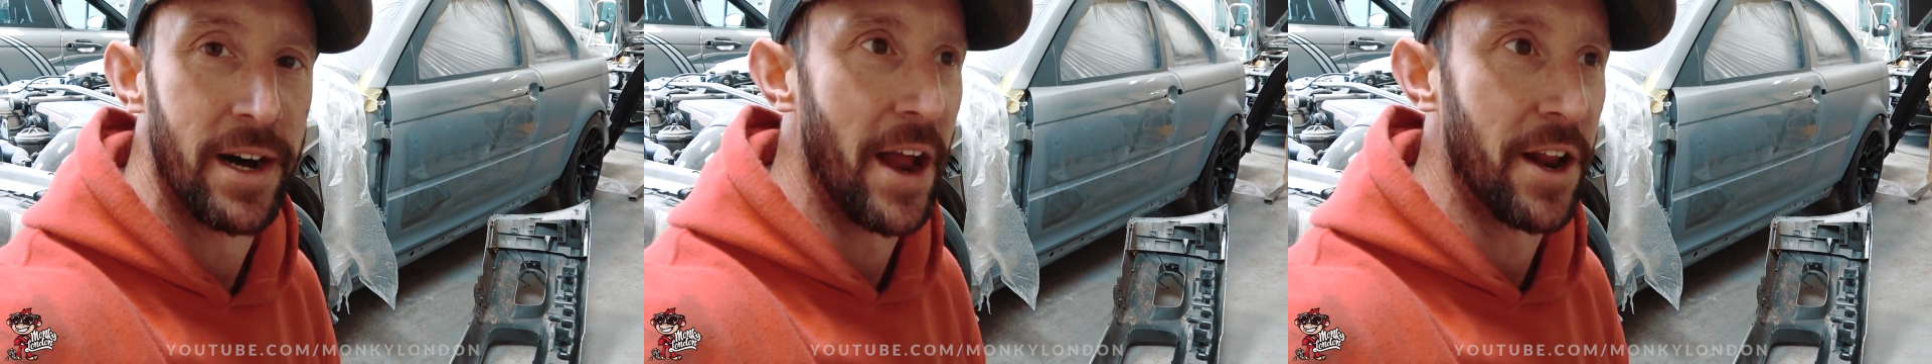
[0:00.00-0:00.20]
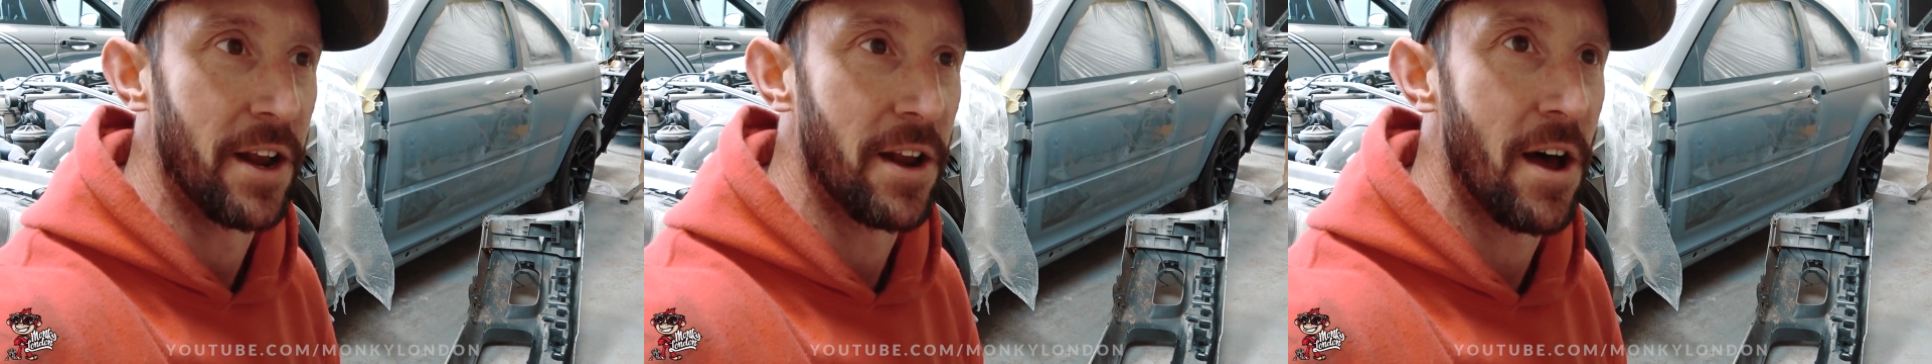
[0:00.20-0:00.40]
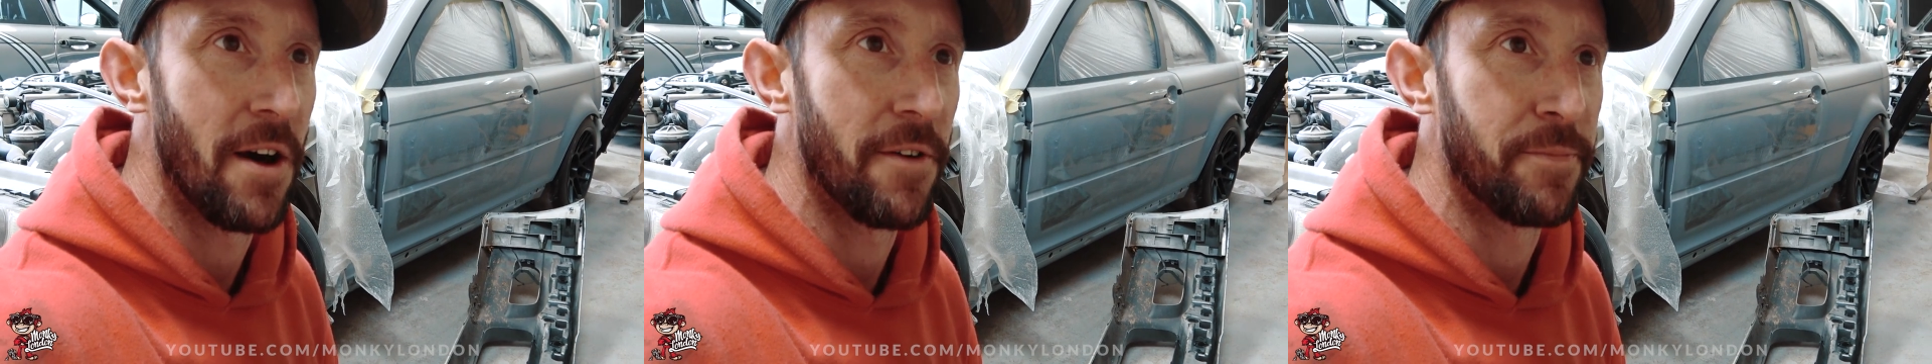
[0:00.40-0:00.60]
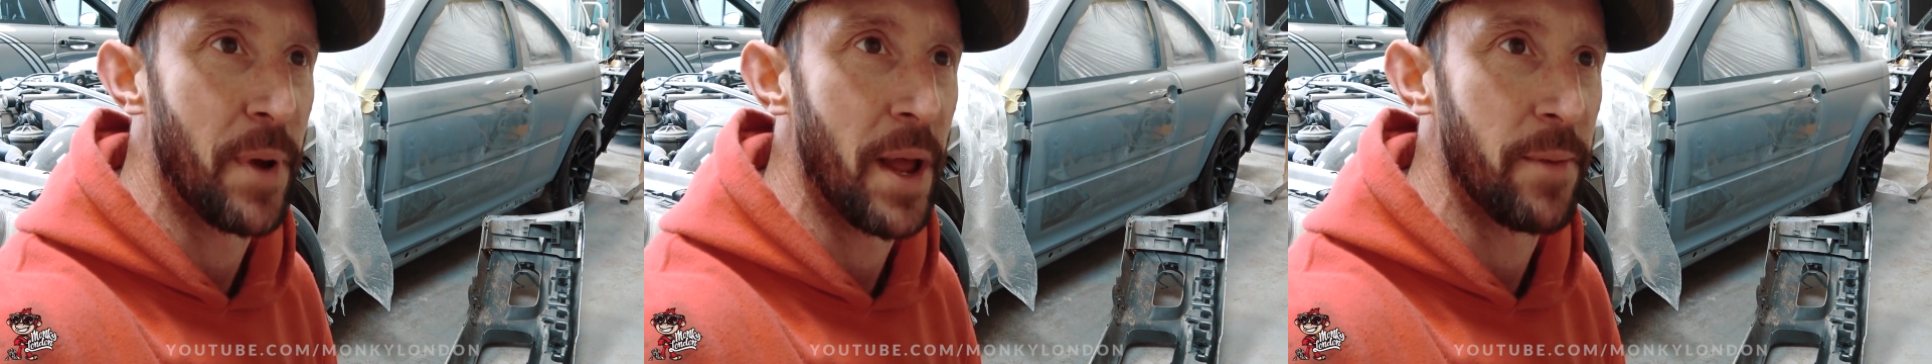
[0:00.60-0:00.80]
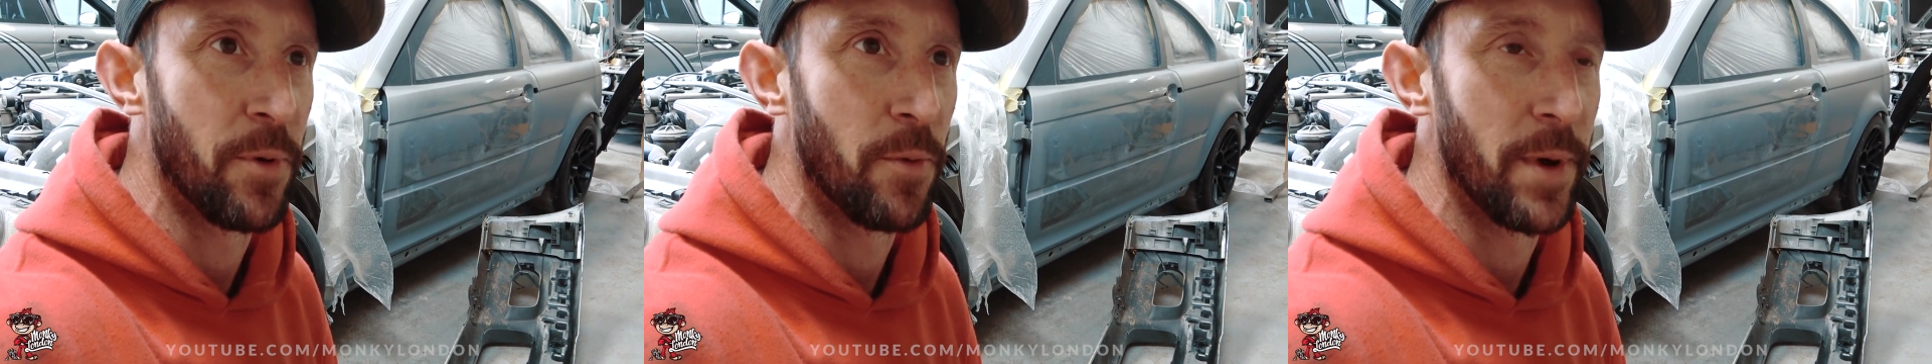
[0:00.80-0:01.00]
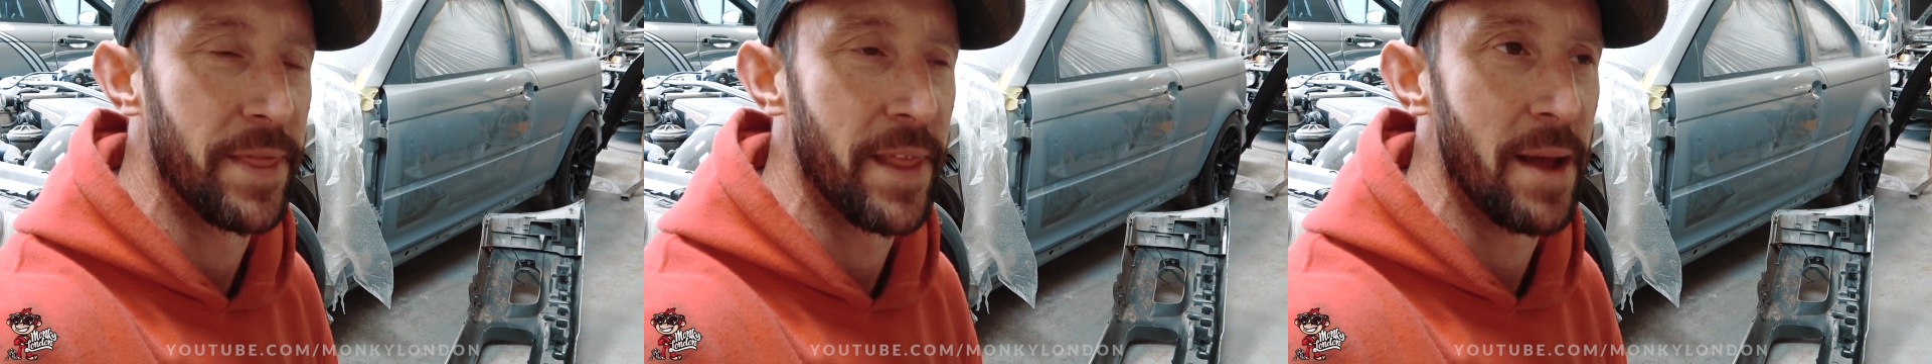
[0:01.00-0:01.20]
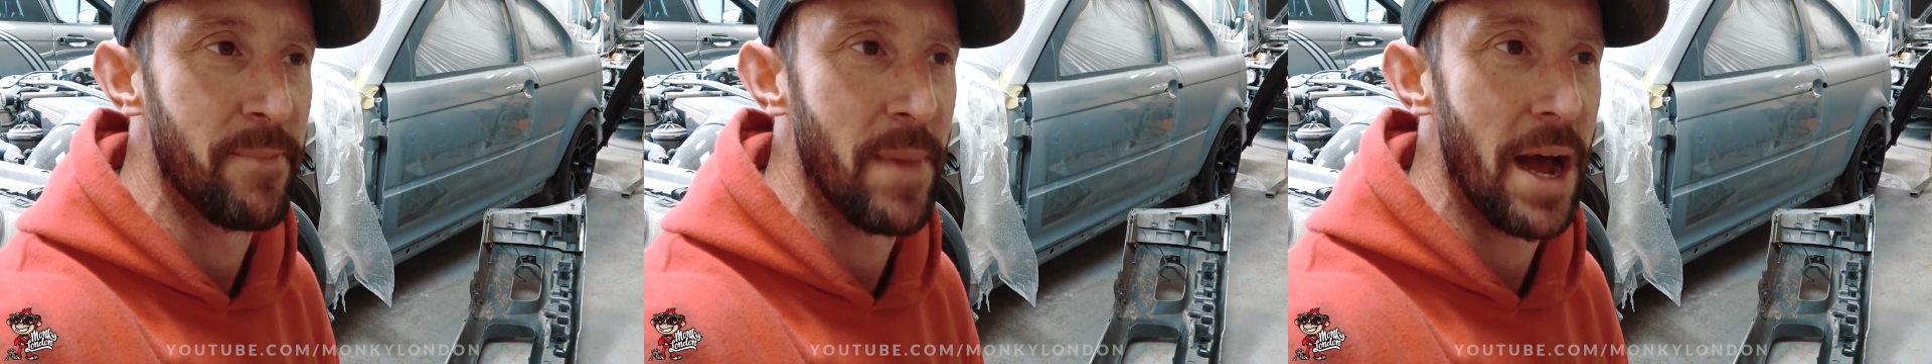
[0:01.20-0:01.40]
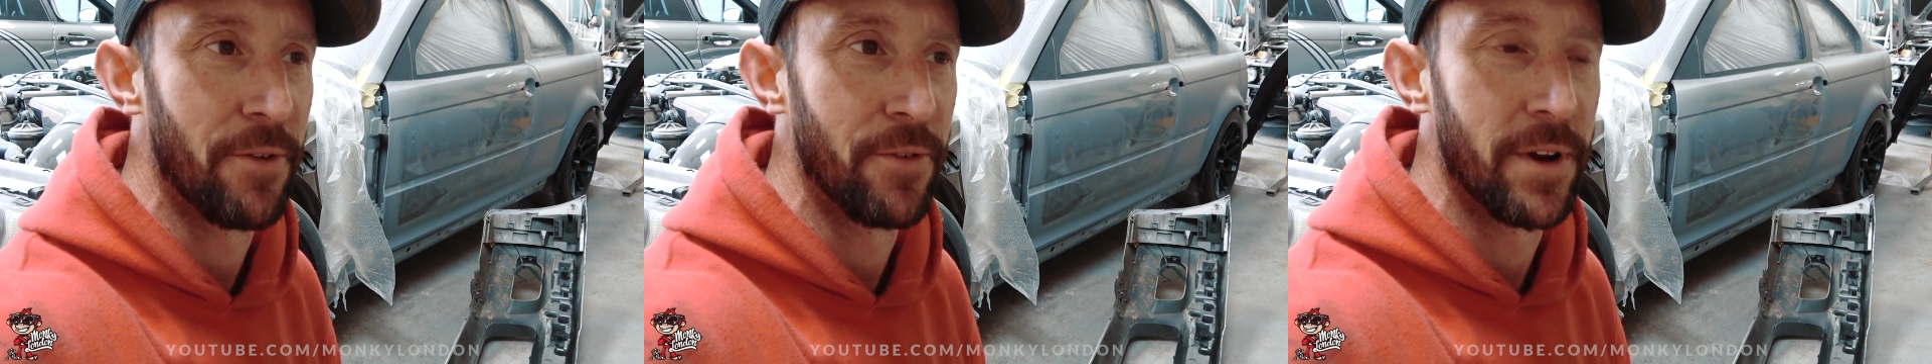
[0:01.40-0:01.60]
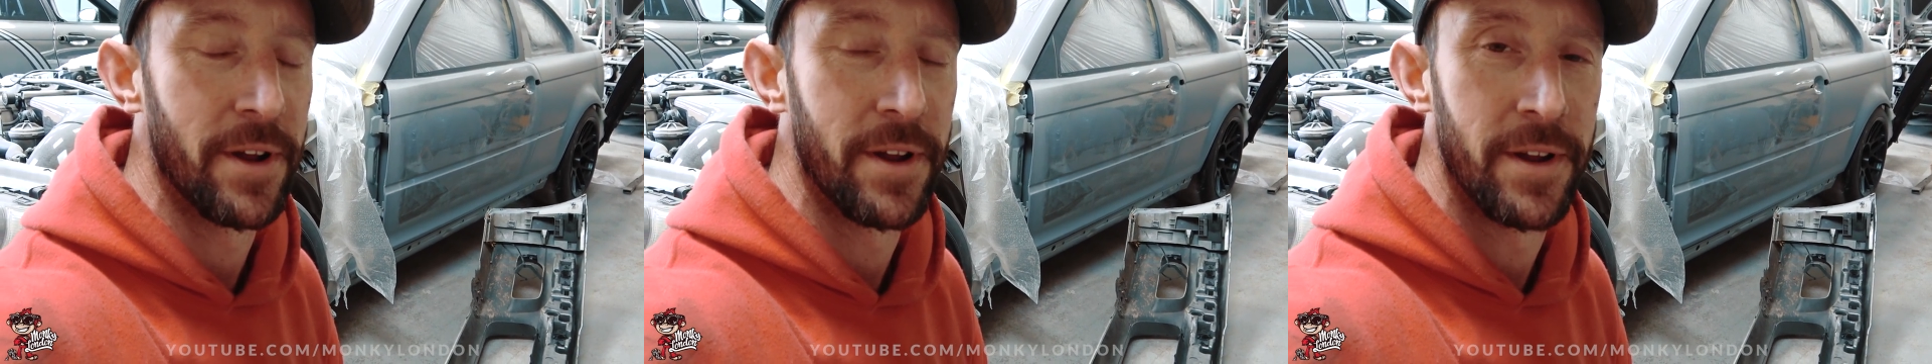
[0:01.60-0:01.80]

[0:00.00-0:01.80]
and a lot of people, when they mount